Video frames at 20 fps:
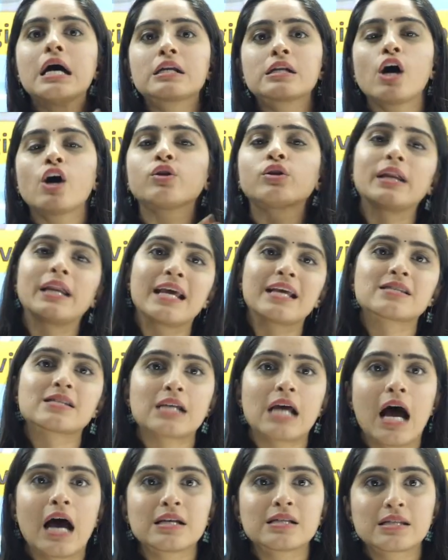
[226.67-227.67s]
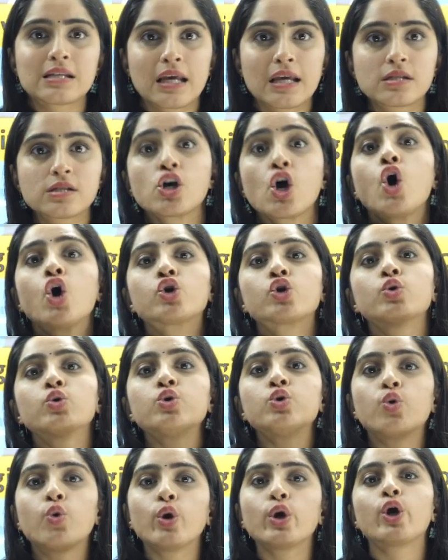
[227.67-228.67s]
Now the next task is to
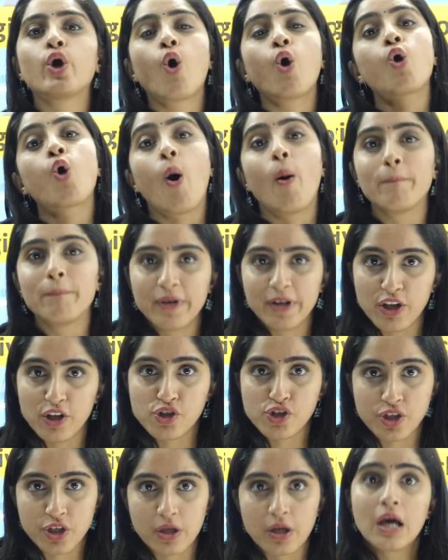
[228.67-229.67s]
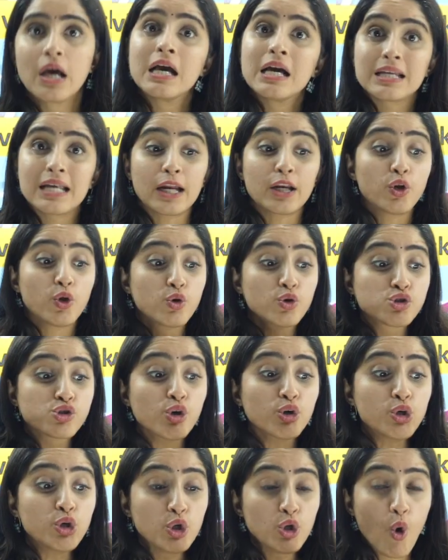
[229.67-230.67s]
know your competition, right? You
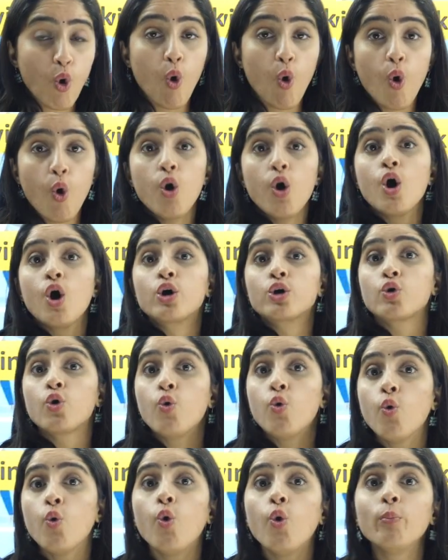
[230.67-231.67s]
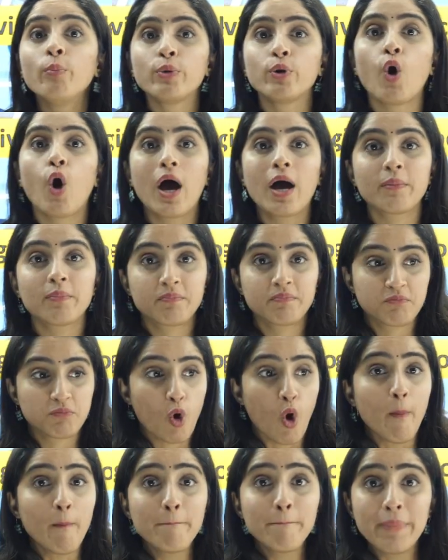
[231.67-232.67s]
should know to whom you are
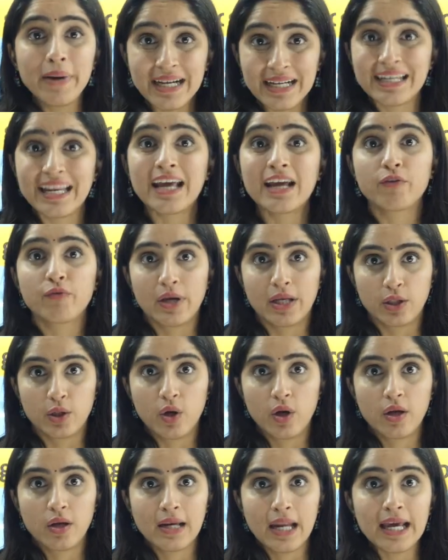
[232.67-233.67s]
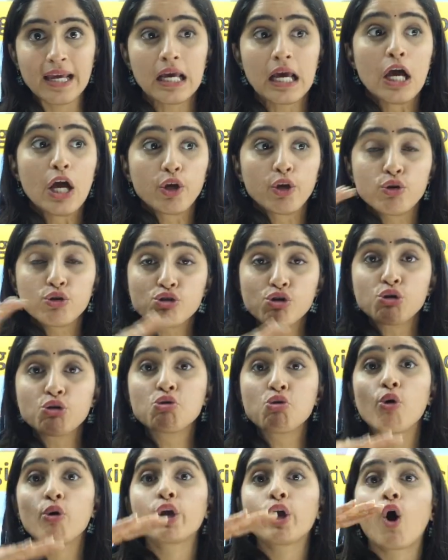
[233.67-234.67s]
competing with, like you should
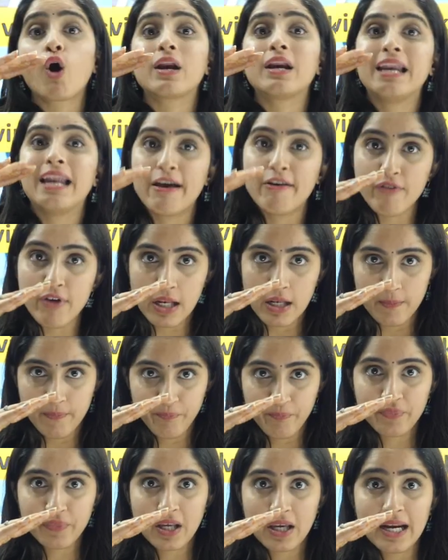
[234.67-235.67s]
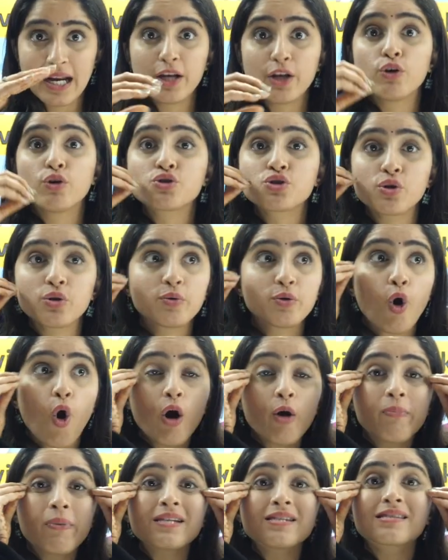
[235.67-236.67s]
know your level, right? You should
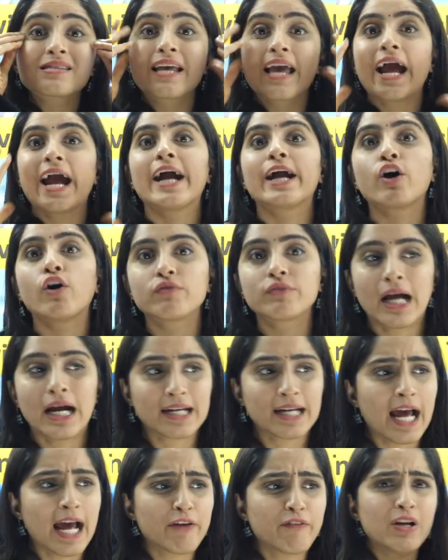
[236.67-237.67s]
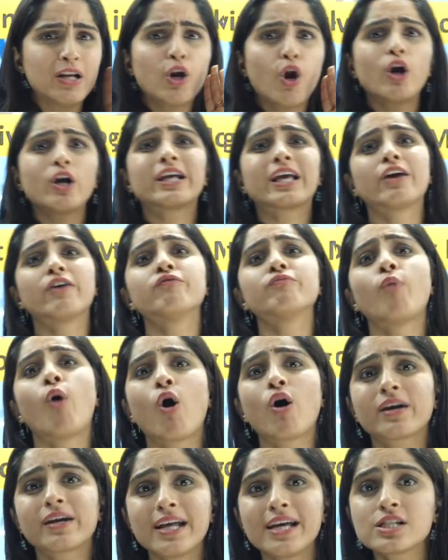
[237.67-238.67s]
not be scared of that. I will not give
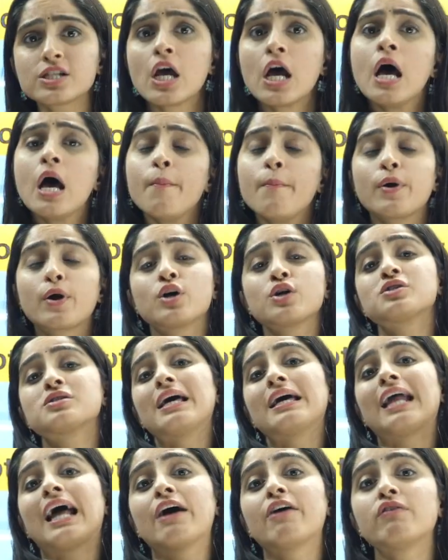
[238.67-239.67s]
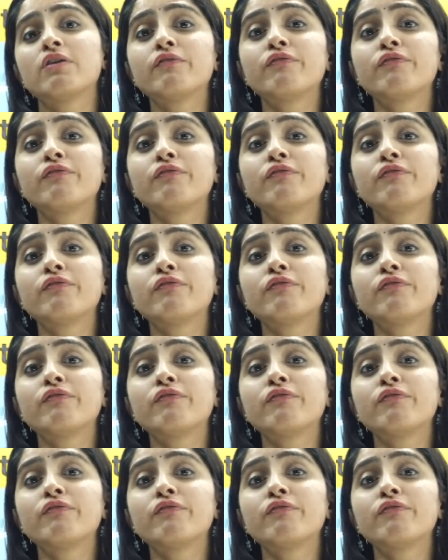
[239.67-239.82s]
mock test because then I will